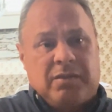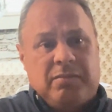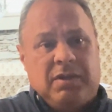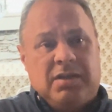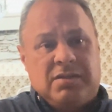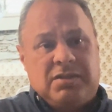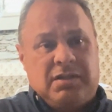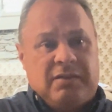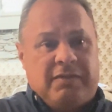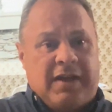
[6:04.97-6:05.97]
Because she
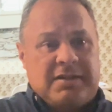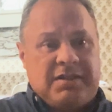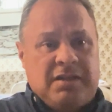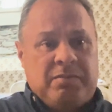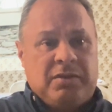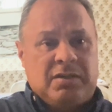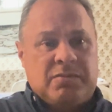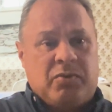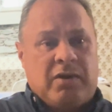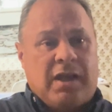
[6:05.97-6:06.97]
in fact said to me this
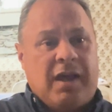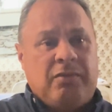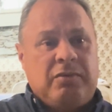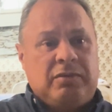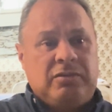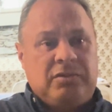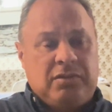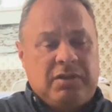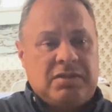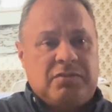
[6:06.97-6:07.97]
morning, "I will do
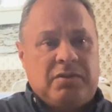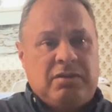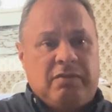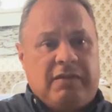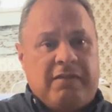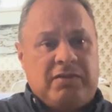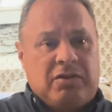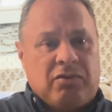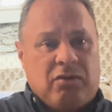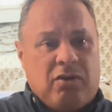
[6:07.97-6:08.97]
this with you if I have to
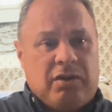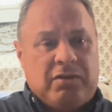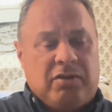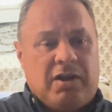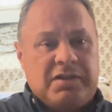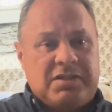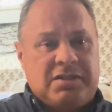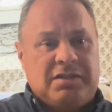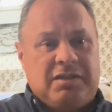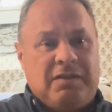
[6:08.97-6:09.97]
crawl across
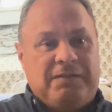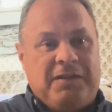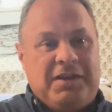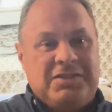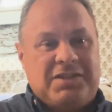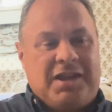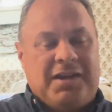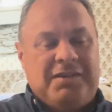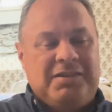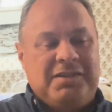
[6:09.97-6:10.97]
the finish
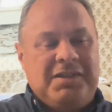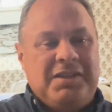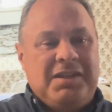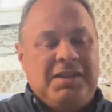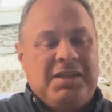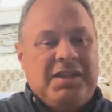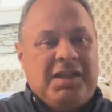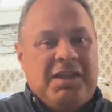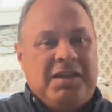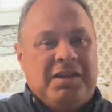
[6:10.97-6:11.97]
line."
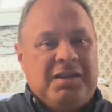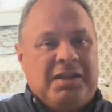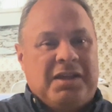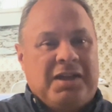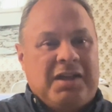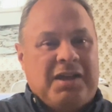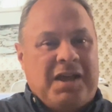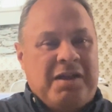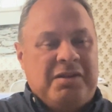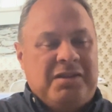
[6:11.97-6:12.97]
And
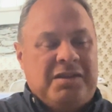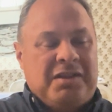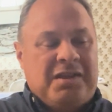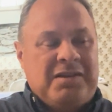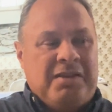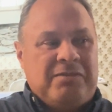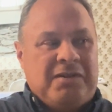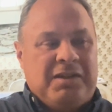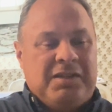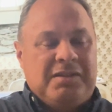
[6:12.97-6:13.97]
I
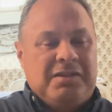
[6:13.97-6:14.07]
definitely,